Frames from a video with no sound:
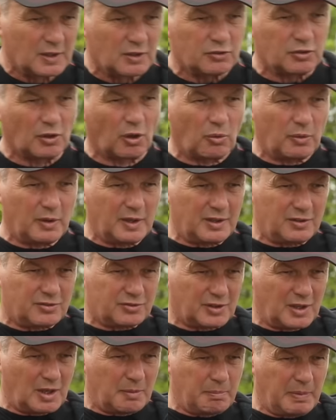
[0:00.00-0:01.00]
So
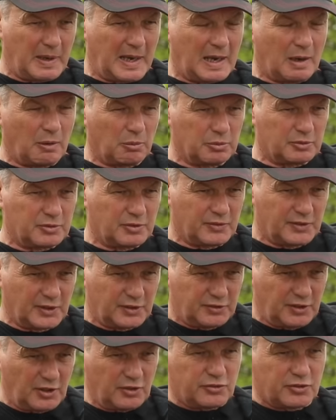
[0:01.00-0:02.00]
it's about the
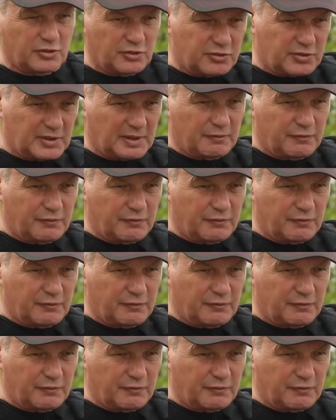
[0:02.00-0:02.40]
distance that